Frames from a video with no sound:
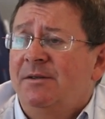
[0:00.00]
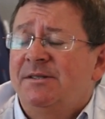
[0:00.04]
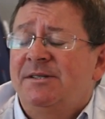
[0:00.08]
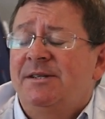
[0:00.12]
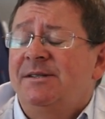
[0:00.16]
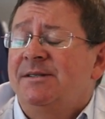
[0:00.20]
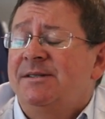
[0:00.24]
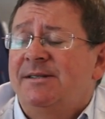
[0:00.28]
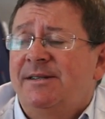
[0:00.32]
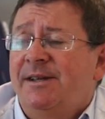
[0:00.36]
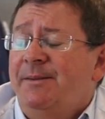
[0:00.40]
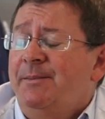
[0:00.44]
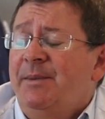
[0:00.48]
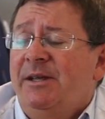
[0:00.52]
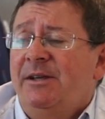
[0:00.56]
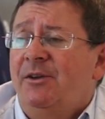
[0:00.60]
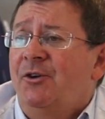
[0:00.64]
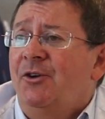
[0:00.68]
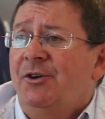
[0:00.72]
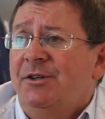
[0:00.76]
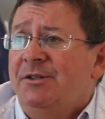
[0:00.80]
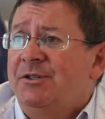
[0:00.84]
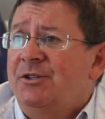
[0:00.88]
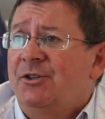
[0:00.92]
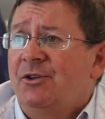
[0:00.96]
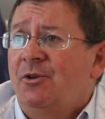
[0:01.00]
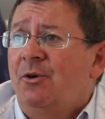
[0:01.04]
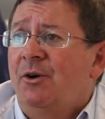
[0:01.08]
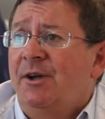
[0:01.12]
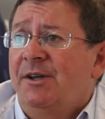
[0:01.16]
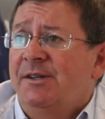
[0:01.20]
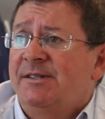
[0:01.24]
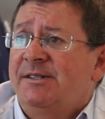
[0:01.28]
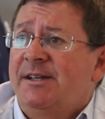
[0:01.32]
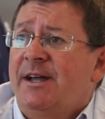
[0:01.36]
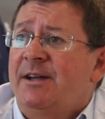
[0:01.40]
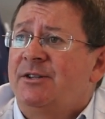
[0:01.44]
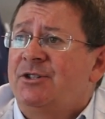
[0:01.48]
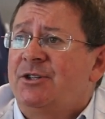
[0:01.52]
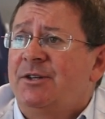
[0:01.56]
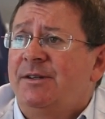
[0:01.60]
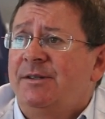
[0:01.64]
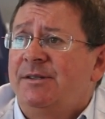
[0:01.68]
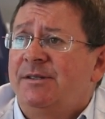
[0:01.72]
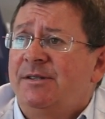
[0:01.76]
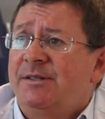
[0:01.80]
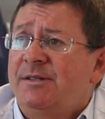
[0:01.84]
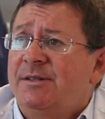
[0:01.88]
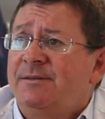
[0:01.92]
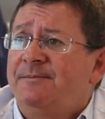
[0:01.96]
since they've been going to the choir
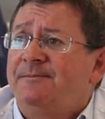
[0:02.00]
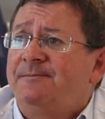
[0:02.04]
sessions.